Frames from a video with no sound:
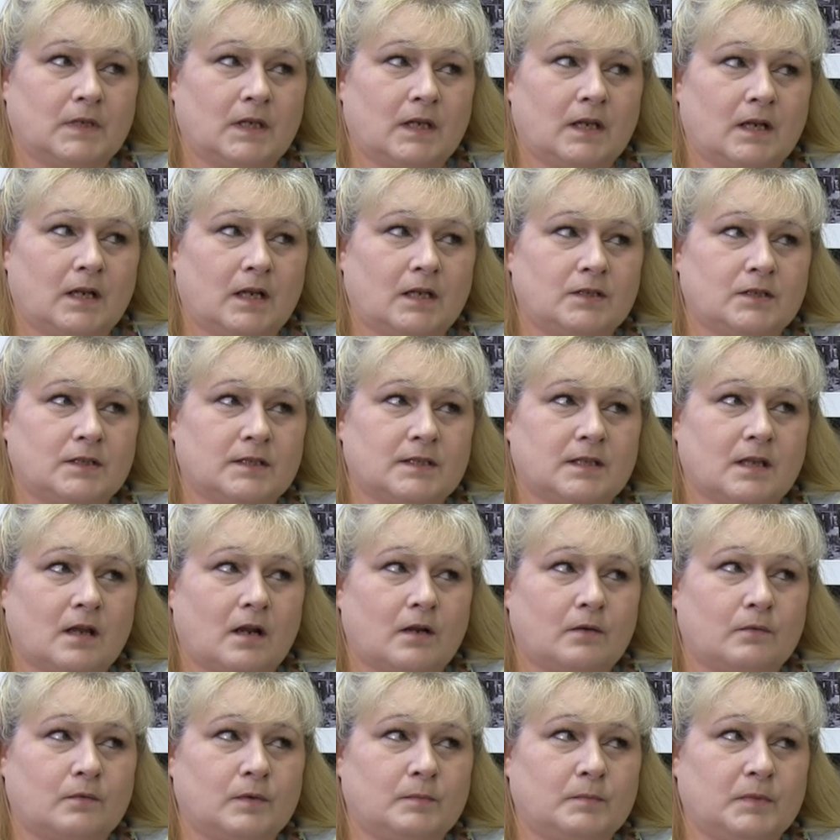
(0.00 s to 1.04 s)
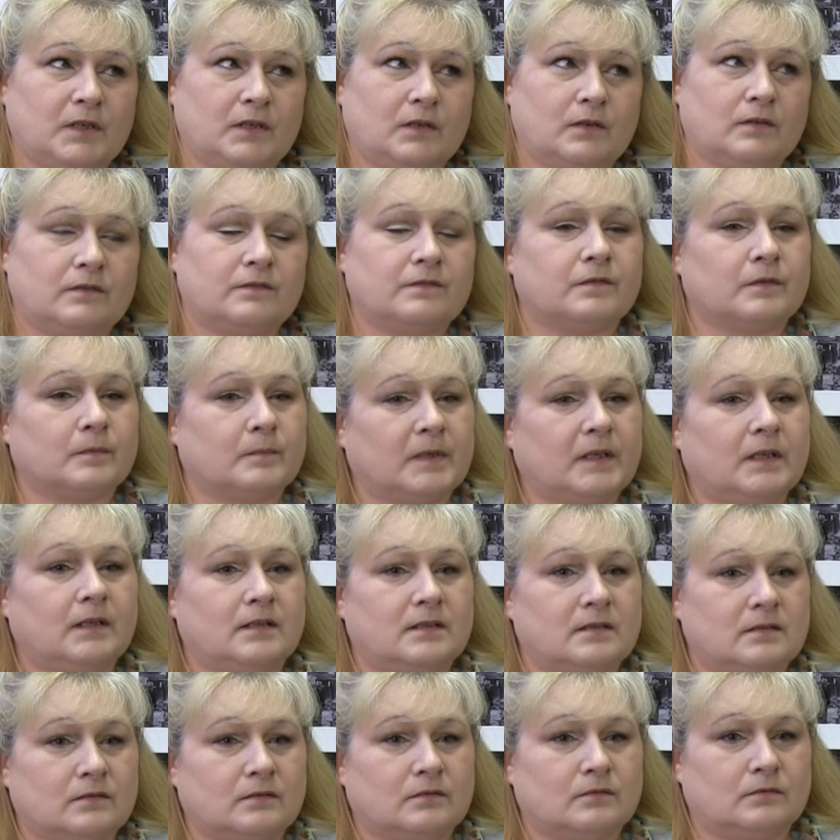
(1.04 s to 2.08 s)
And I just thought it would be good for me
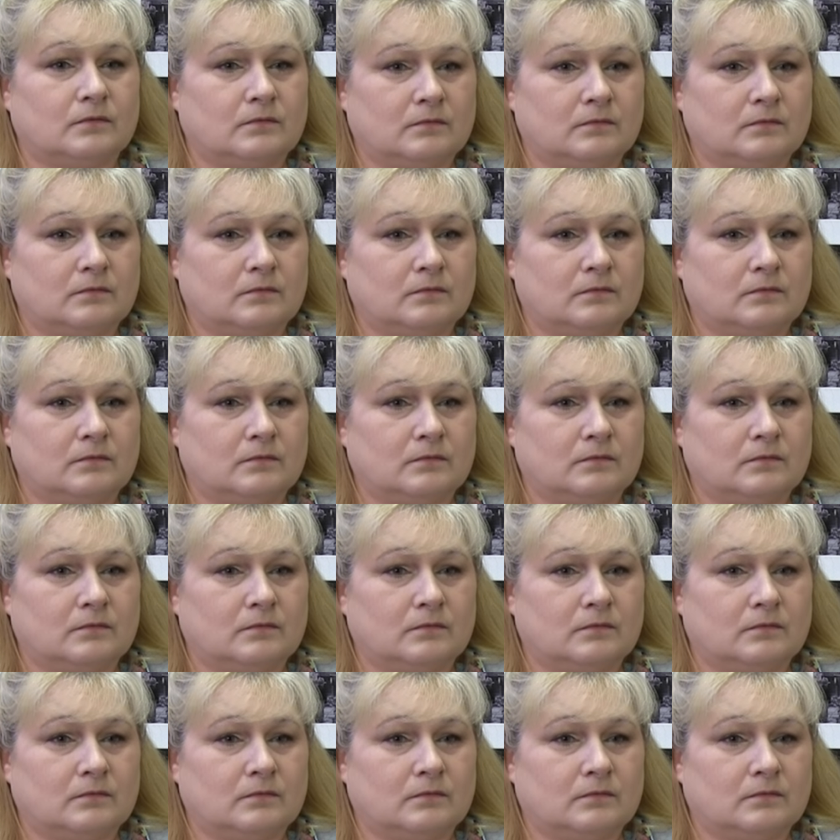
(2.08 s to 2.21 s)
to